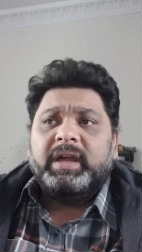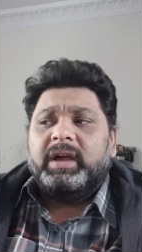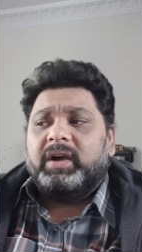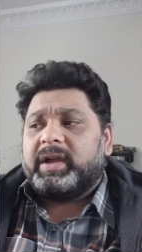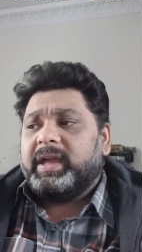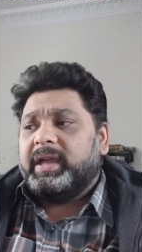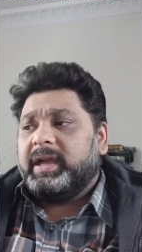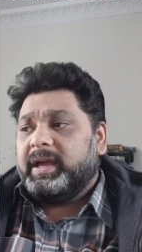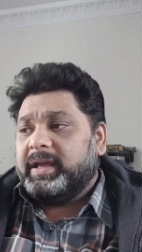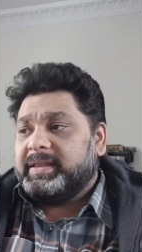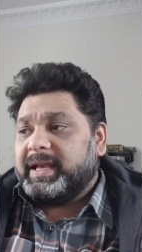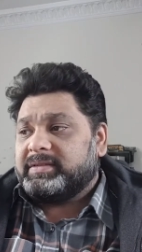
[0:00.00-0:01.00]
Okay,
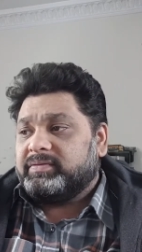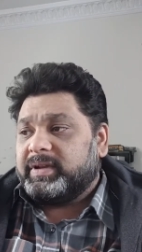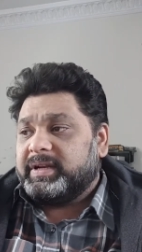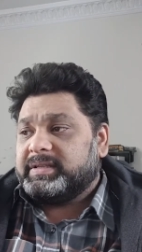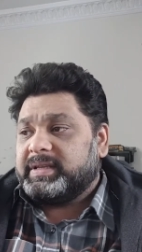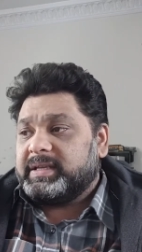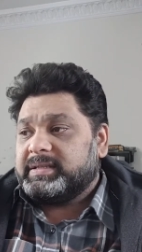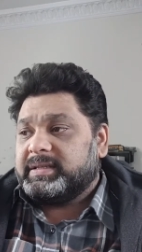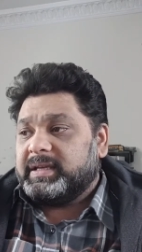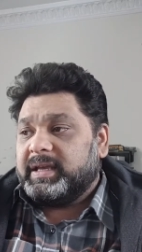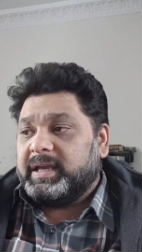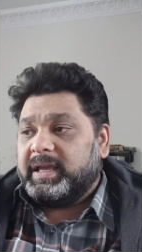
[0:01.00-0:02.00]
that's what it says
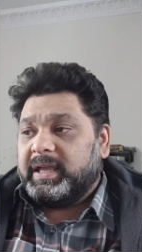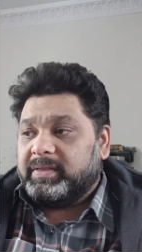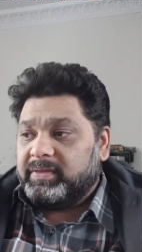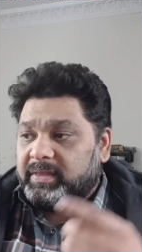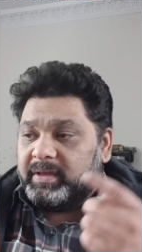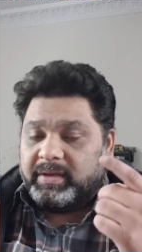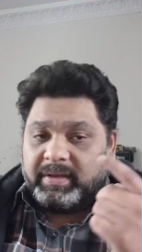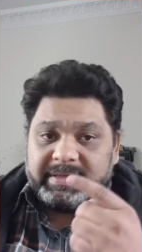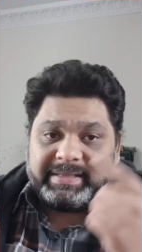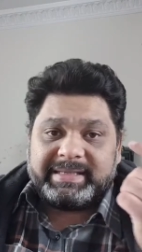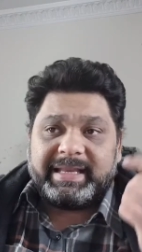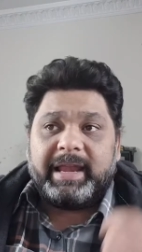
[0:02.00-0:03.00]
in the
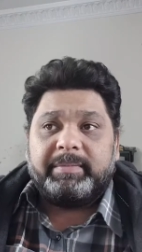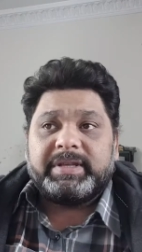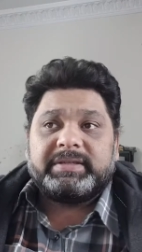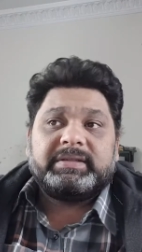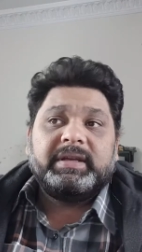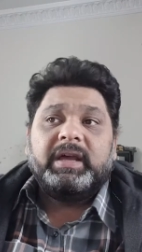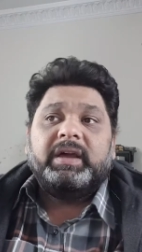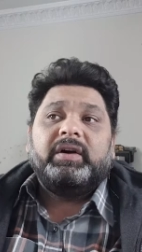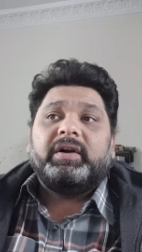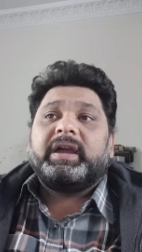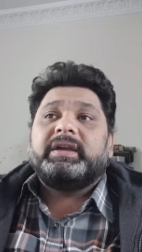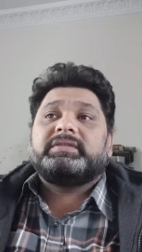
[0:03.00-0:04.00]
syllabus.
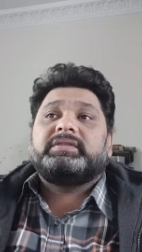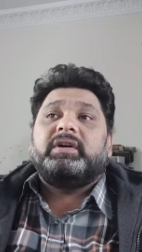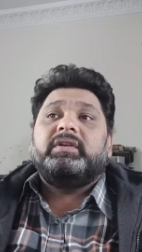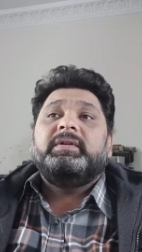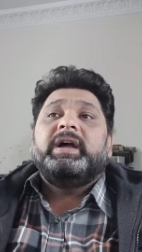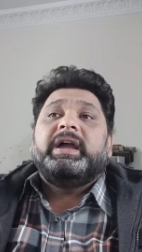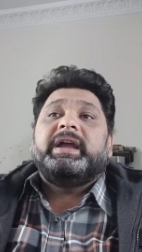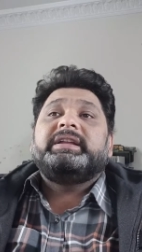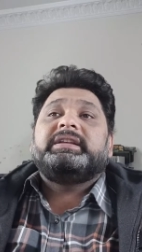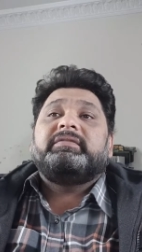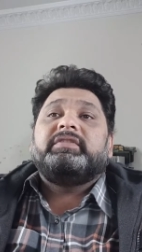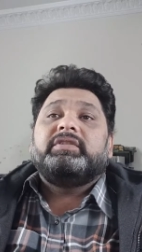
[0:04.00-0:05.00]
Okay, so
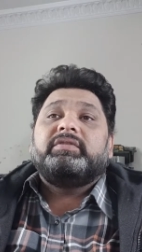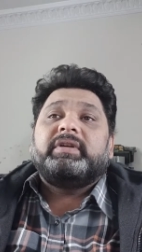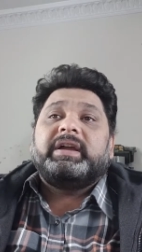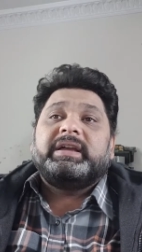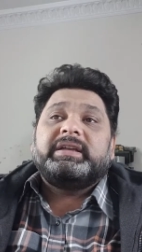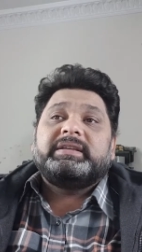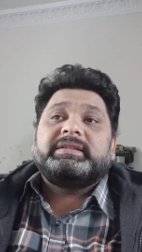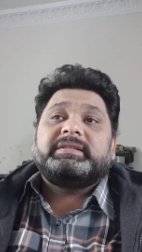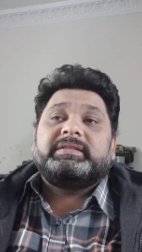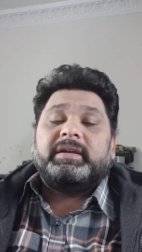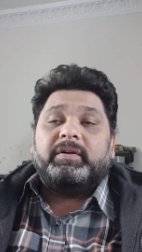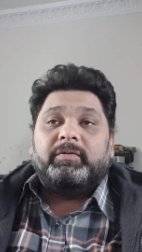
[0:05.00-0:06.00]
interview
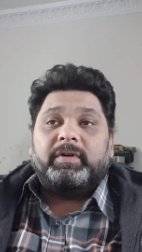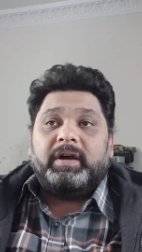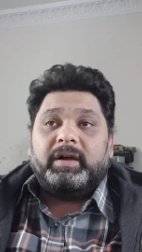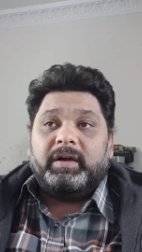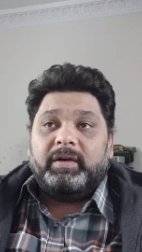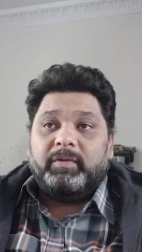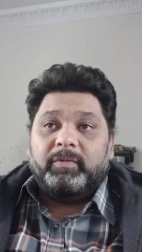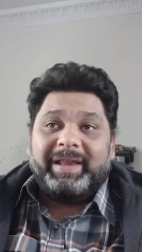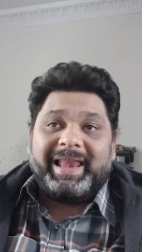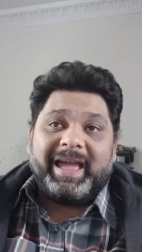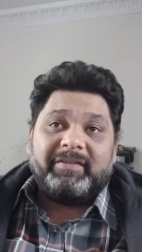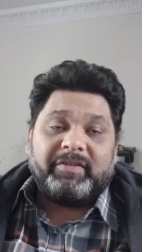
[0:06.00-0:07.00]
is will
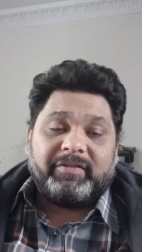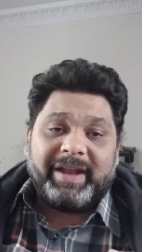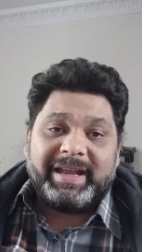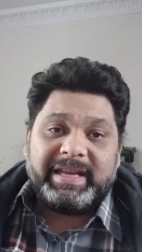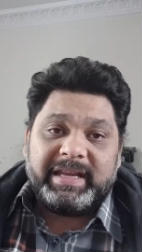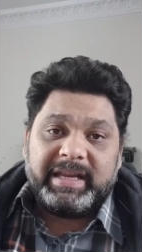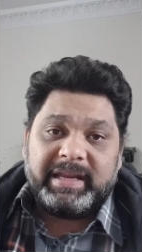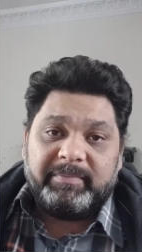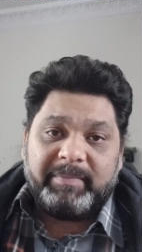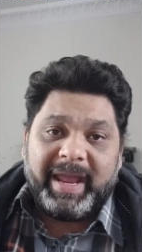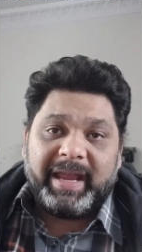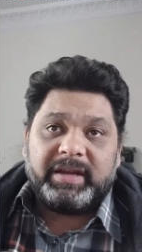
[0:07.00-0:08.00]
have a
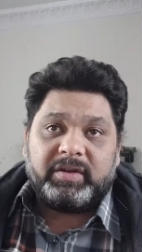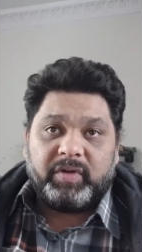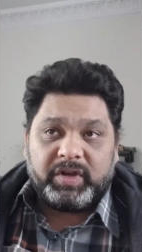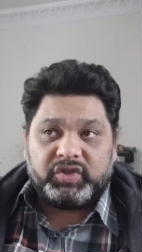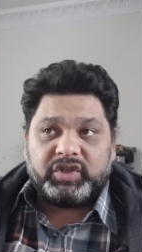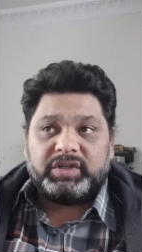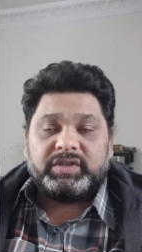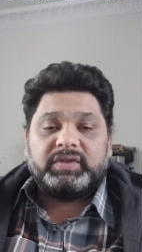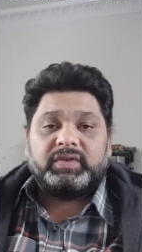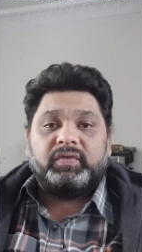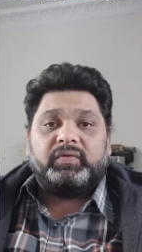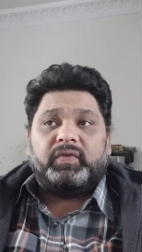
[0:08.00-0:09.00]
ready-made questions
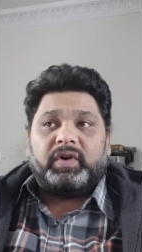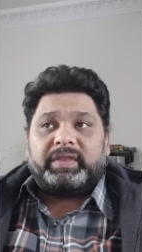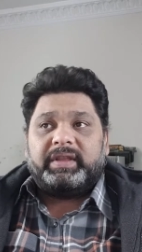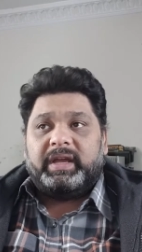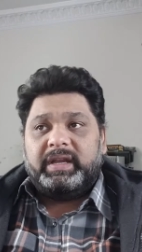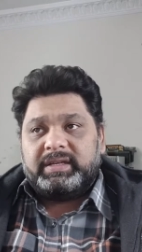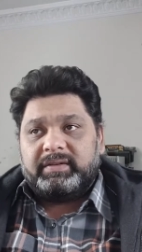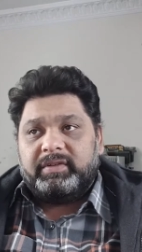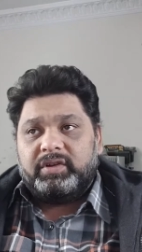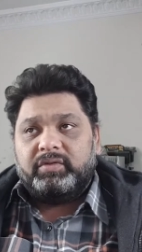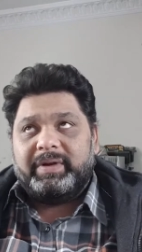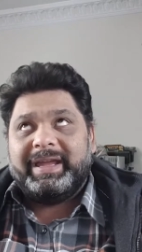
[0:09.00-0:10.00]
for the
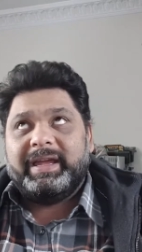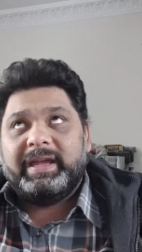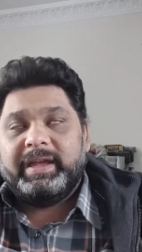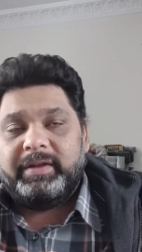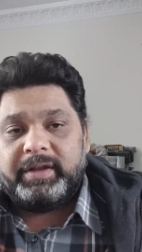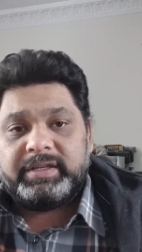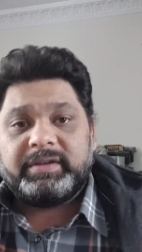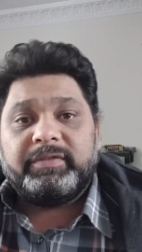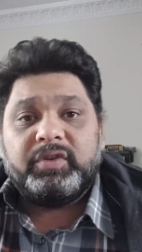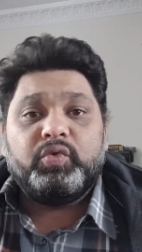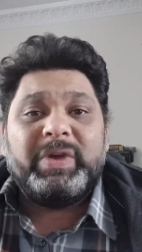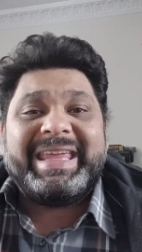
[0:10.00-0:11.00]

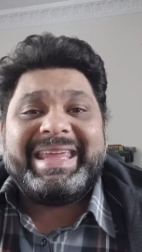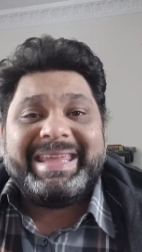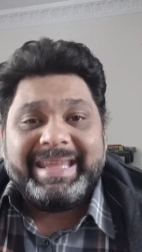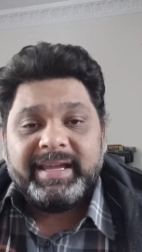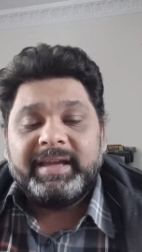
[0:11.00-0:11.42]
interviewee.